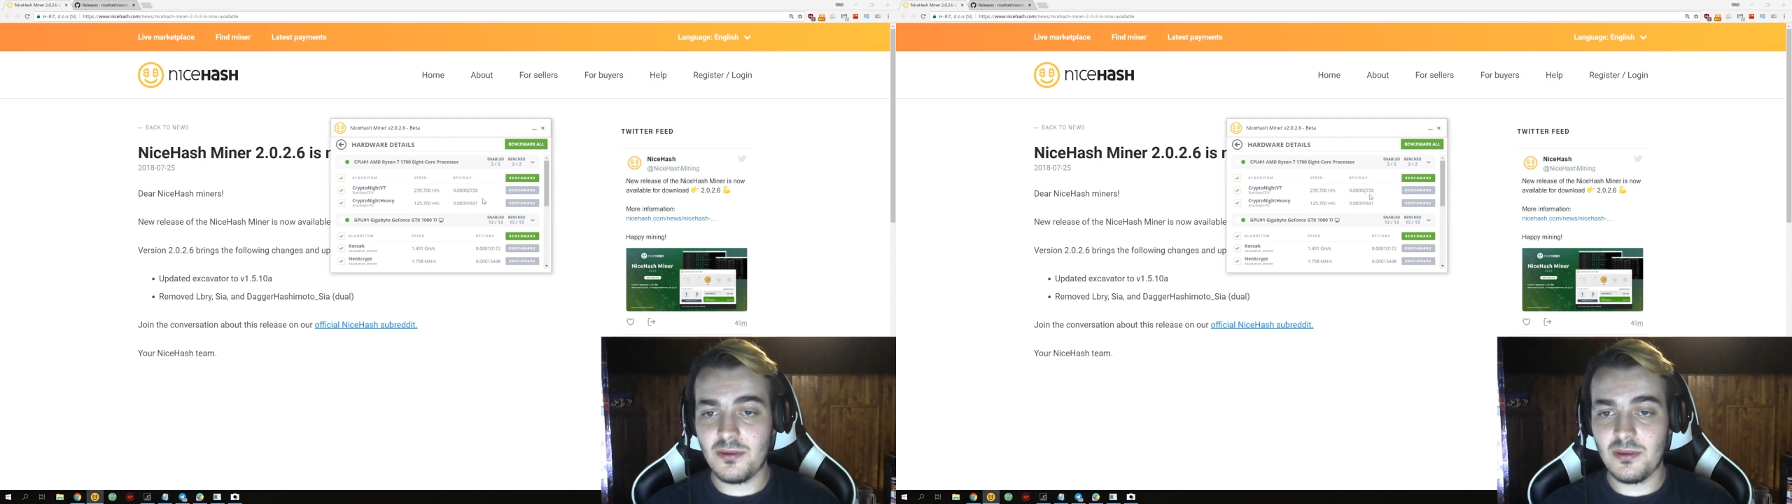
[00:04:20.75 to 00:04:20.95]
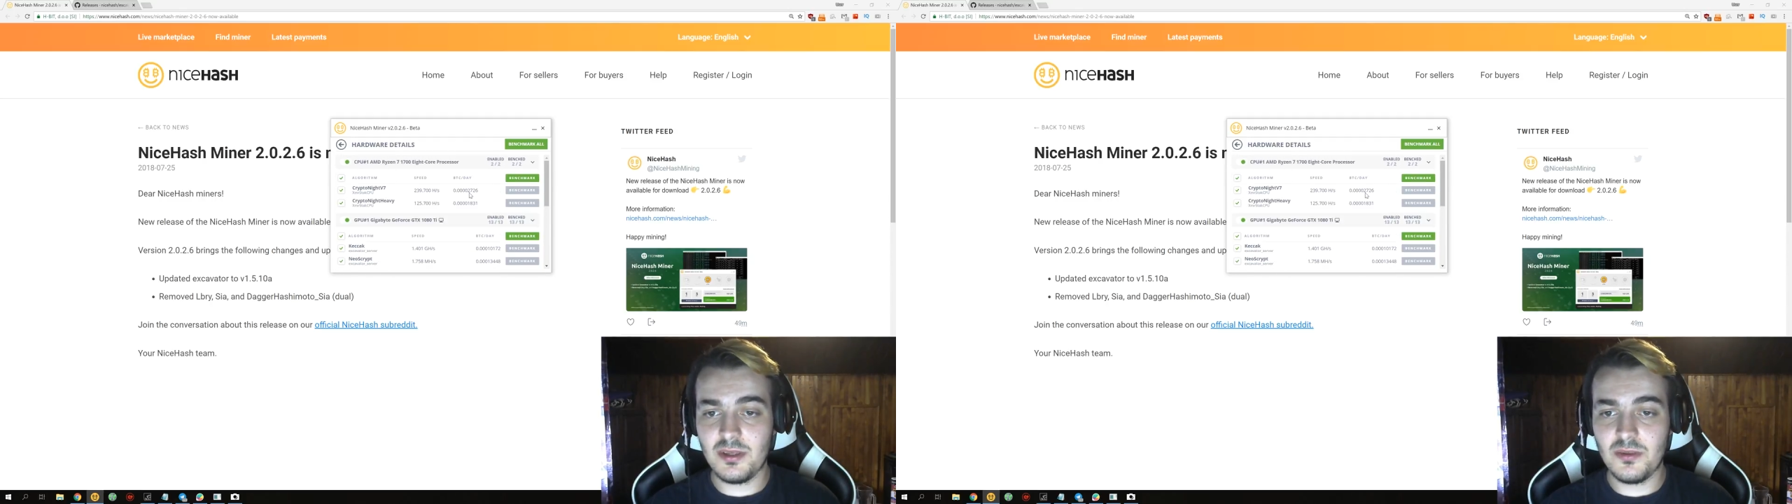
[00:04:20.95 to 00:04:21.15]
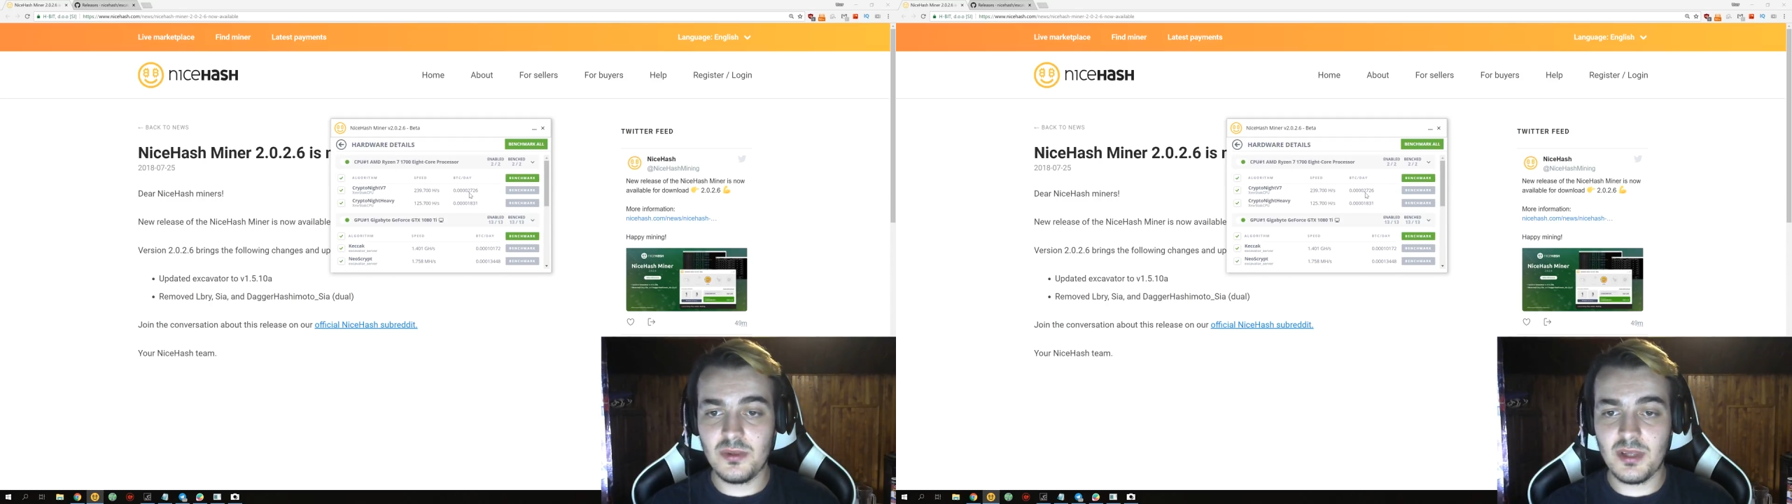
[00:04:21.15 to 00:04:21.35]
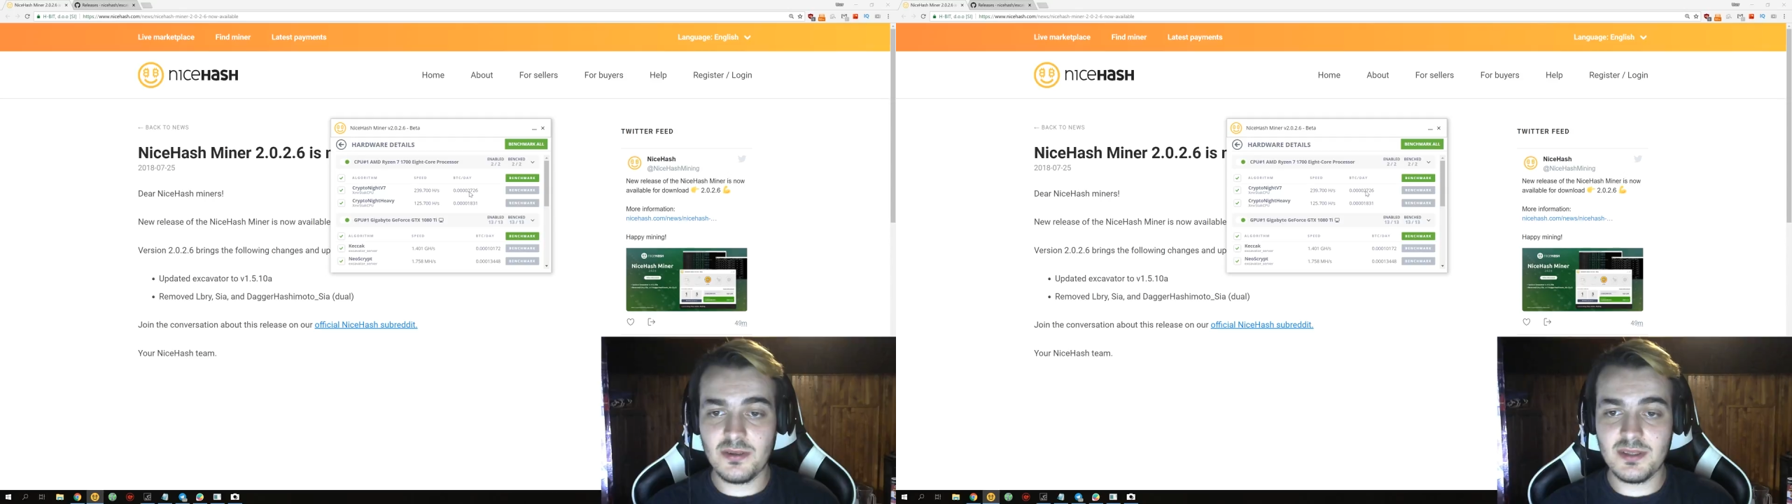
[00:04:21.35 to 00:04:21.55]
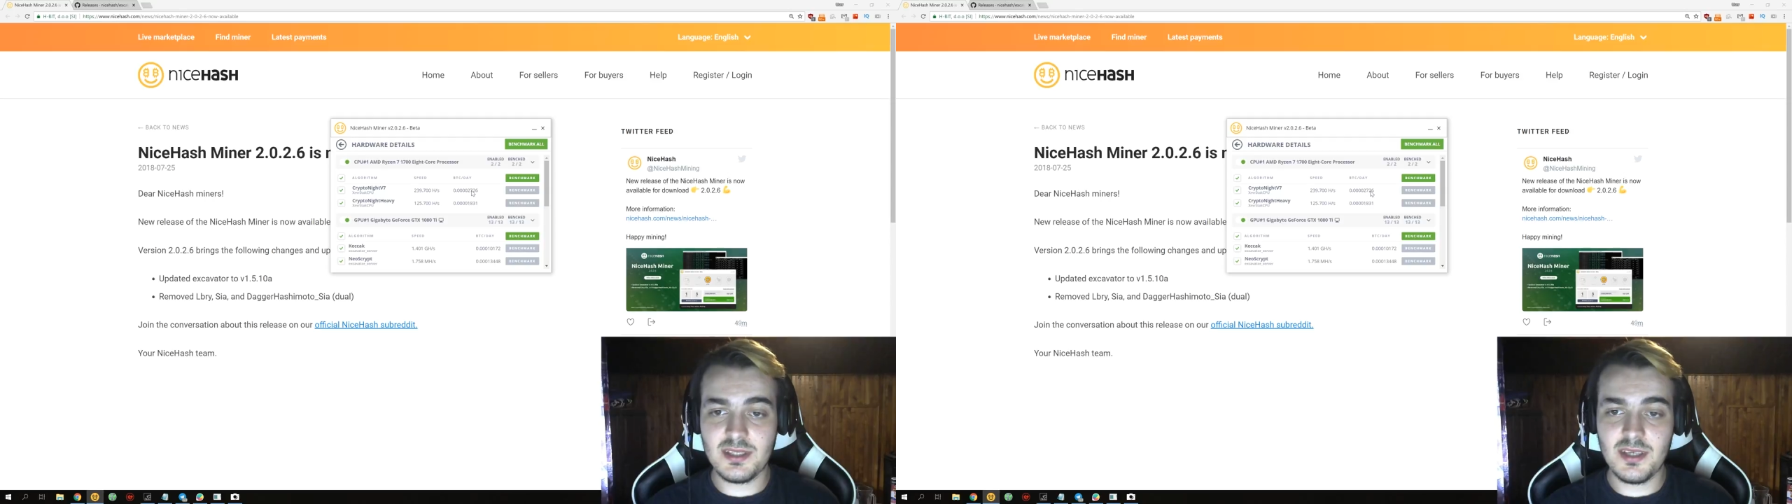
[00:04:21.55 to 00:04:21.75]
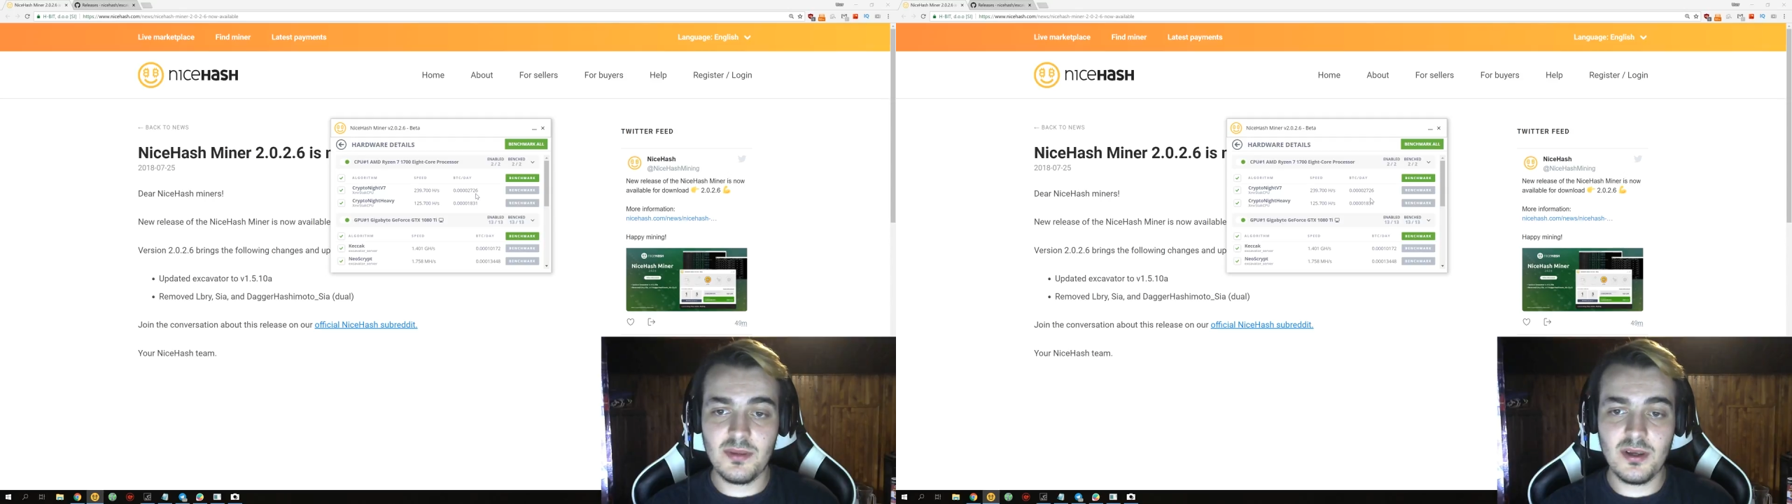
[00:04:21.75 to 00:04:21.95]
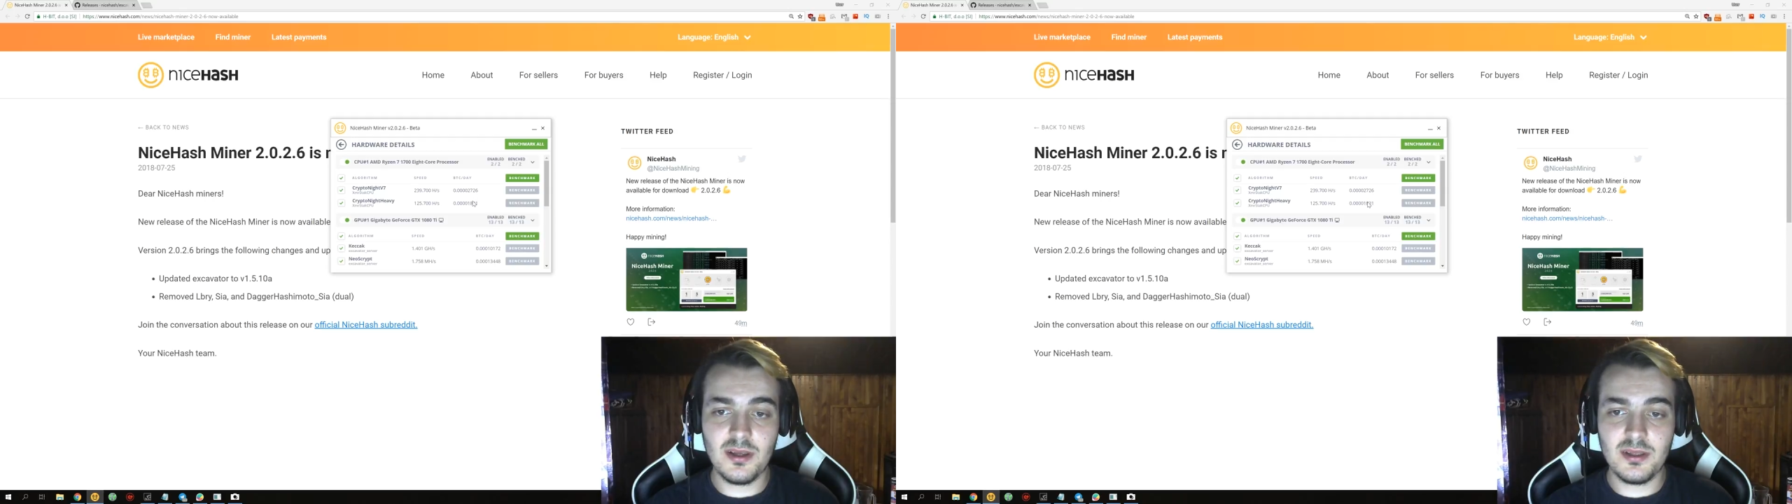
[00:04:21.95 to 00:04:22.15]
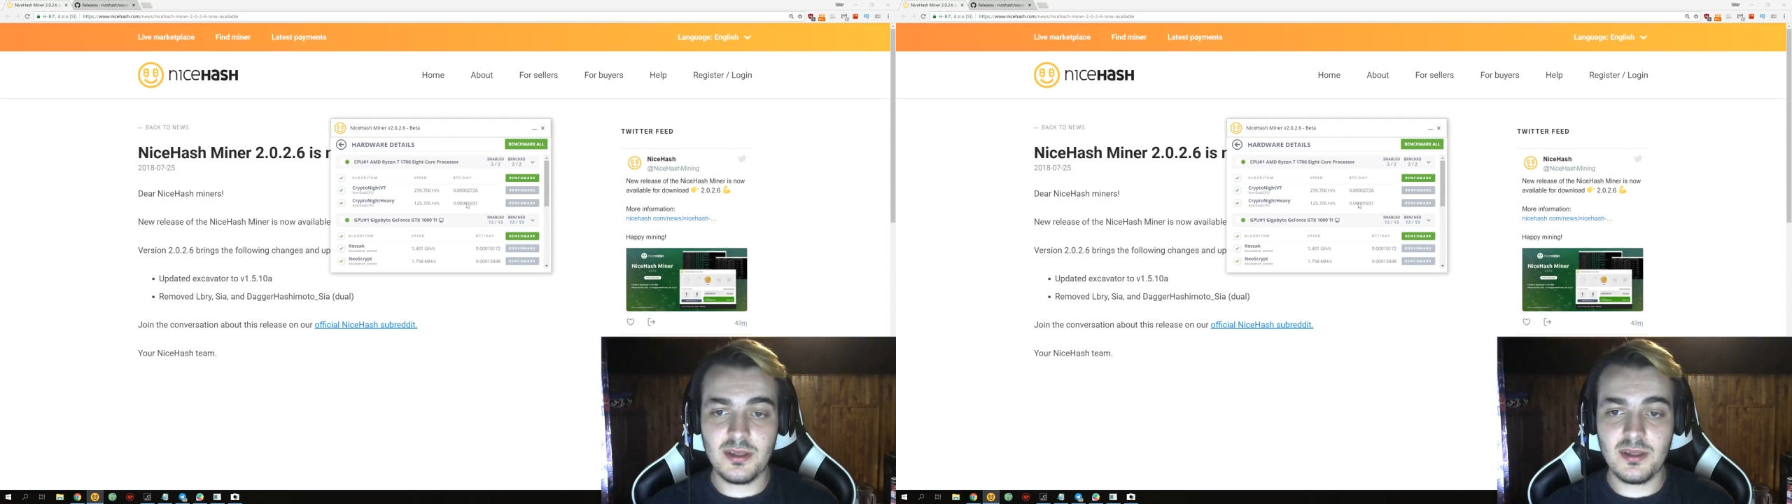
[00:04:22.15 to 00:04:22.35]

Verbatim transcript: only 2,700